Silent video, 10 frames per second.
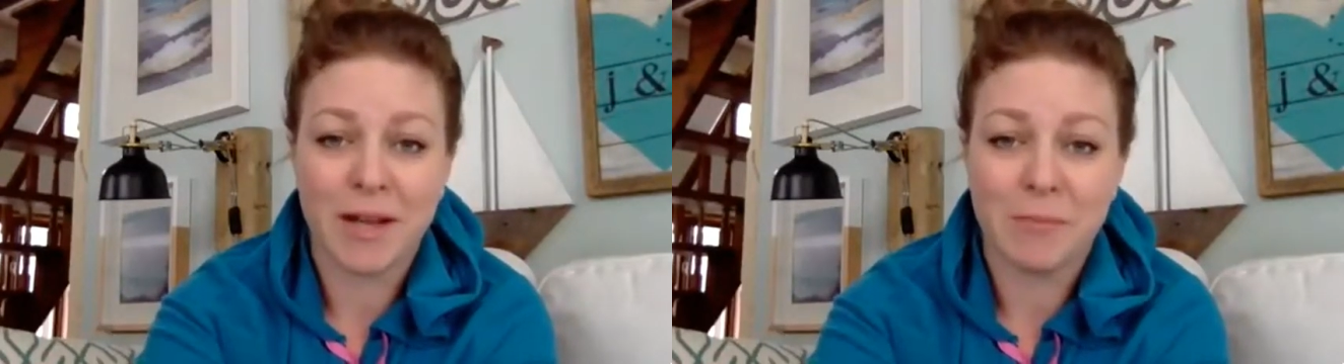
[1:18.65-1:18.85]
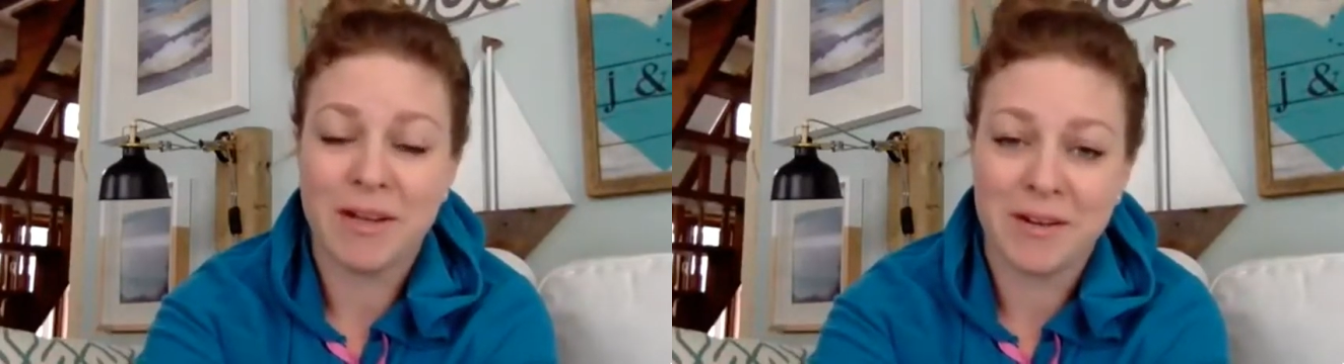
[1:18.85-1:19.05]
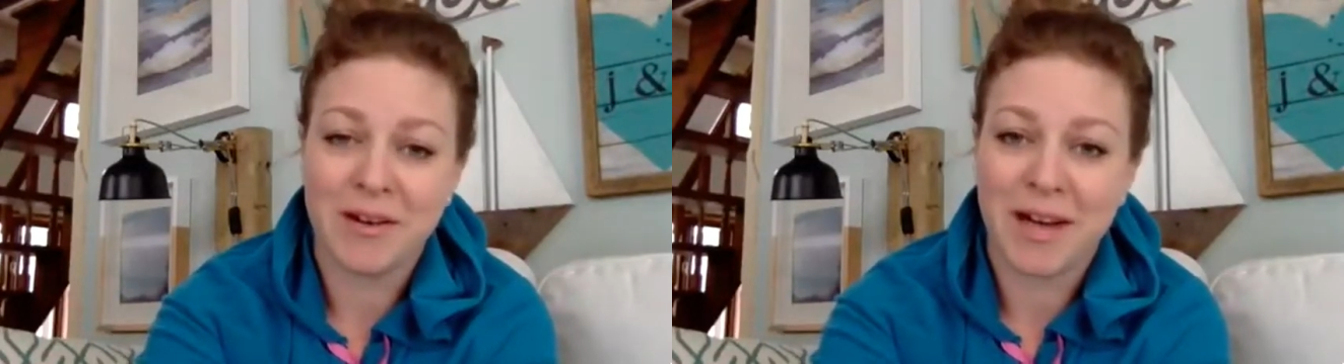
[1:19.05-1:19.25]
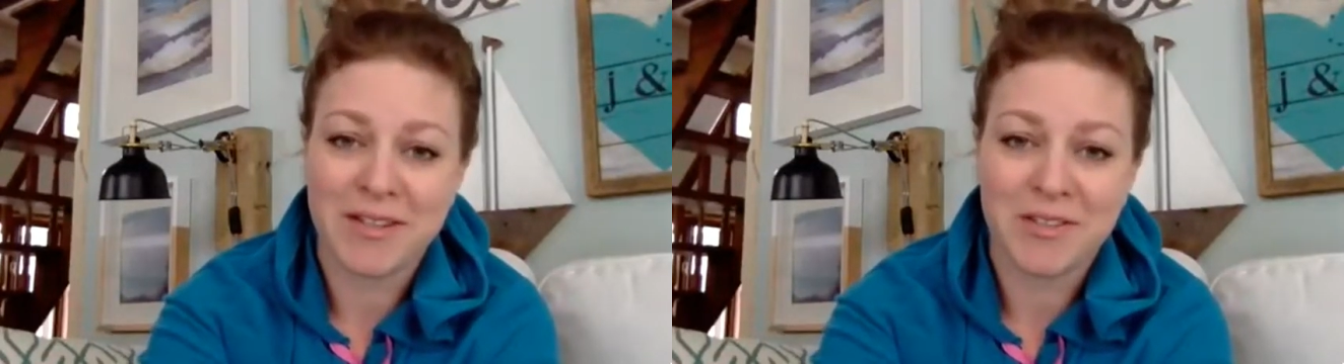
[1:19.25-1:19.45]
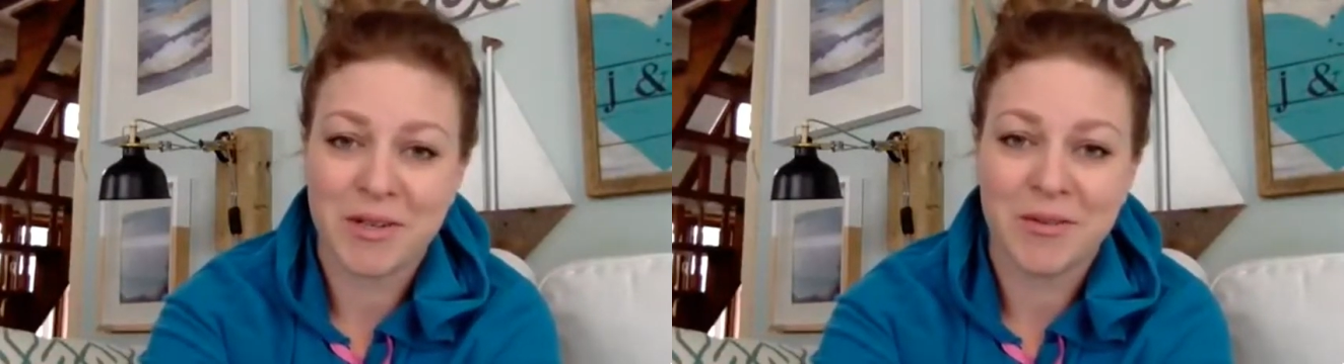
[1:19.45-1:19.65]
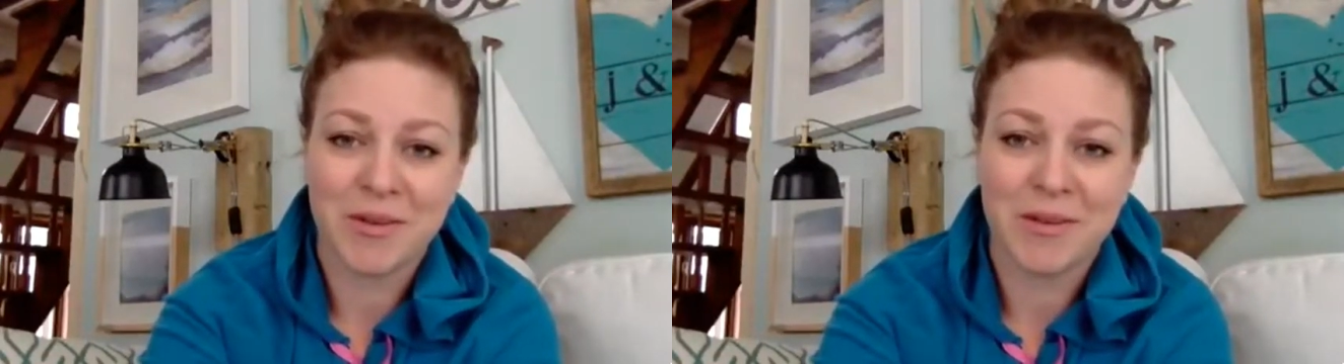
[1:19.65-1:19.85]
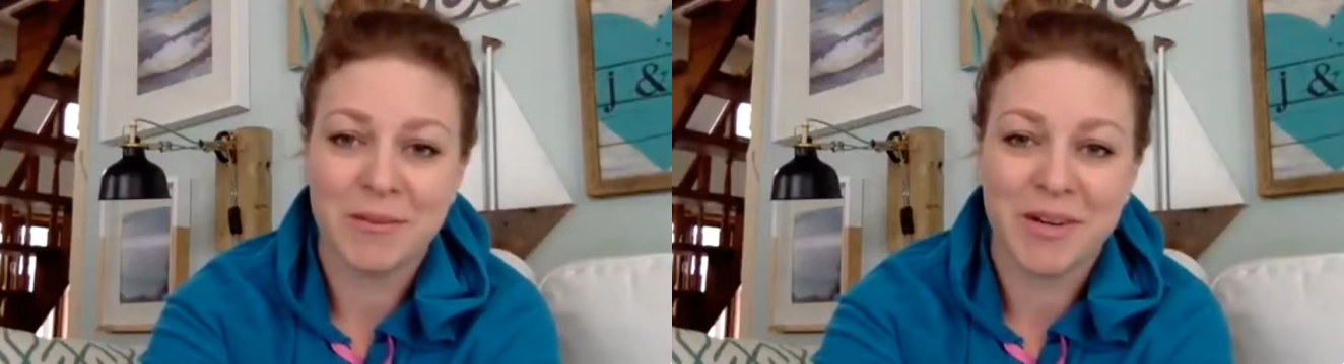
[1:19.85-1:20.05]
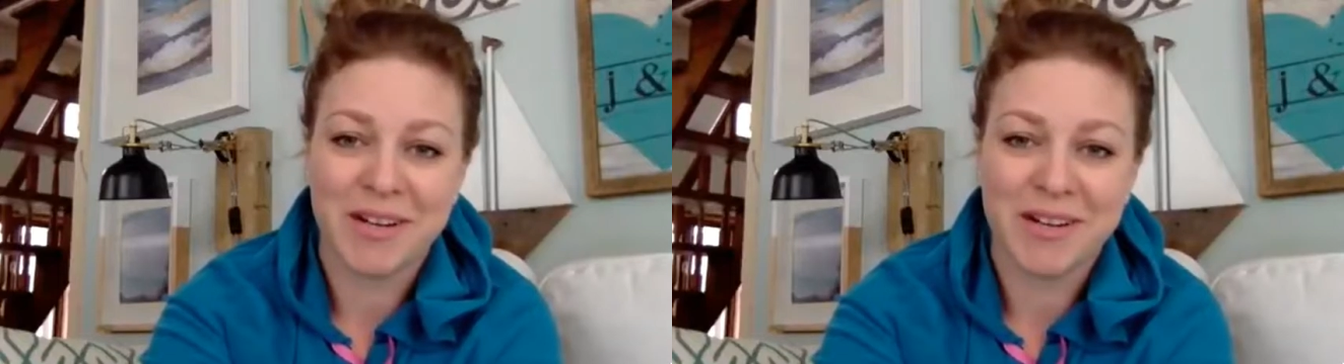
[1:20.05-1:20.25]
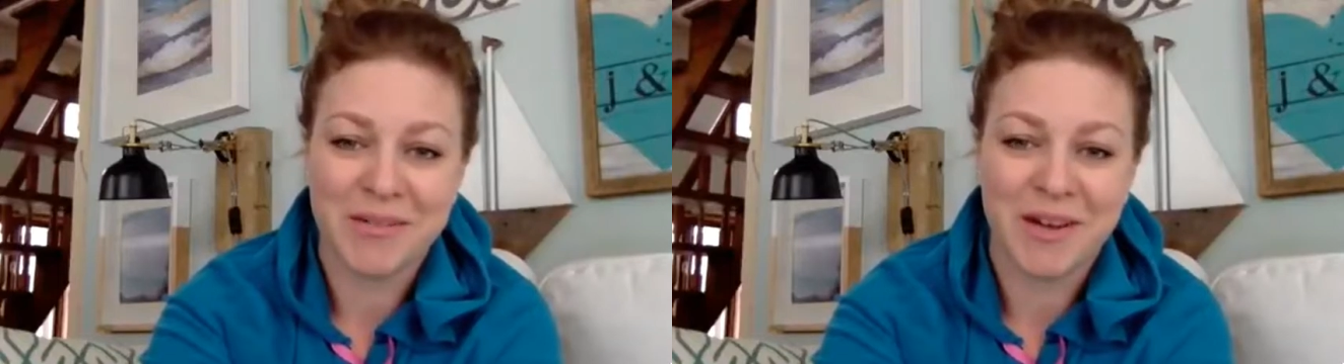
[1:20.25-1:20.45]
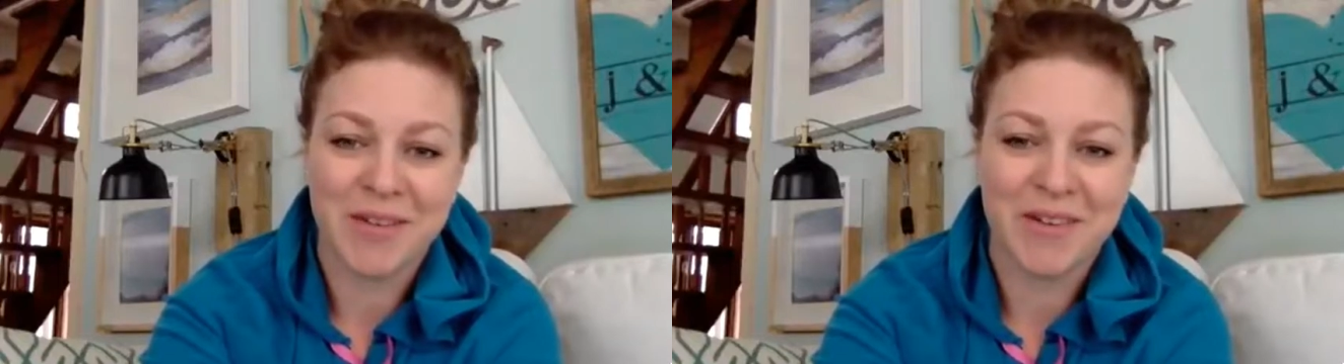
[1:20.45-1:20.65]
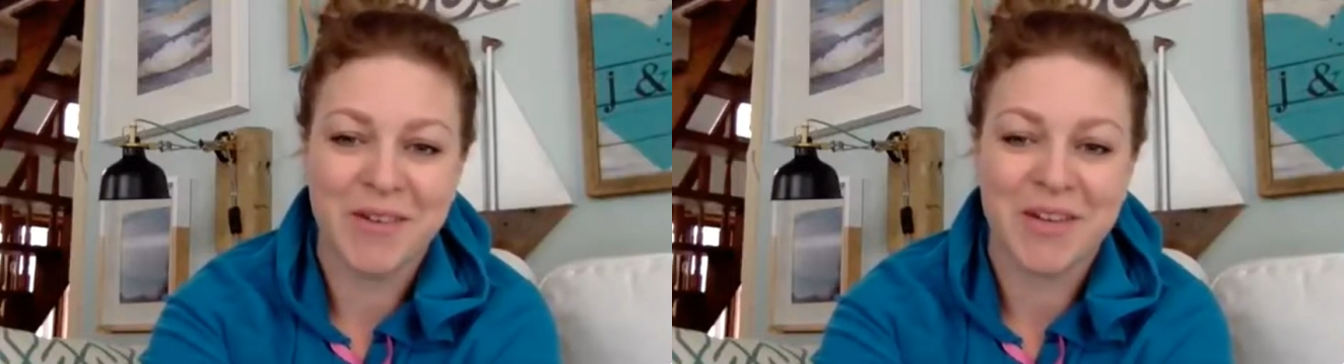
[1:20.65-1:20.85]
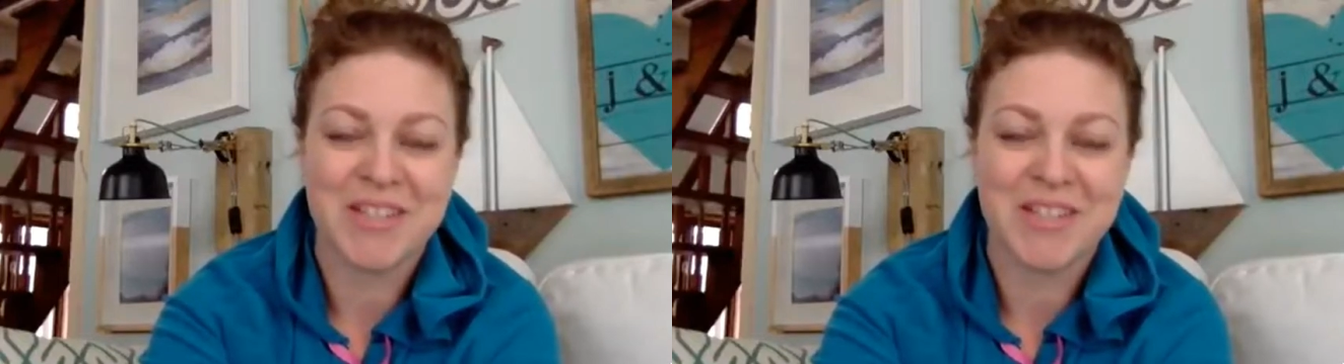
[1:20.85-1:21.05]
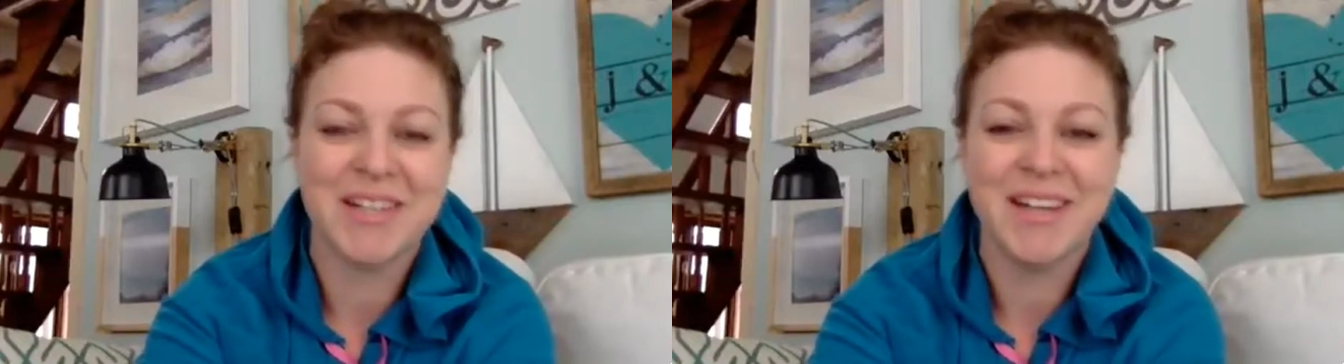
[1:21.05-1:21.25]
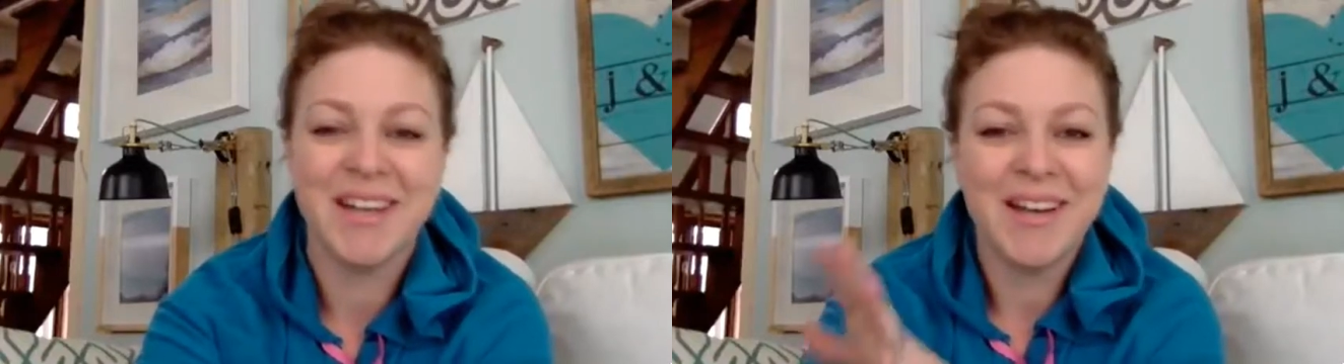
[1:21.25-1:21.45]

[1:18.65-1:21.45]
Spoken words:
I may not answer at 3 a.m. if you have a question,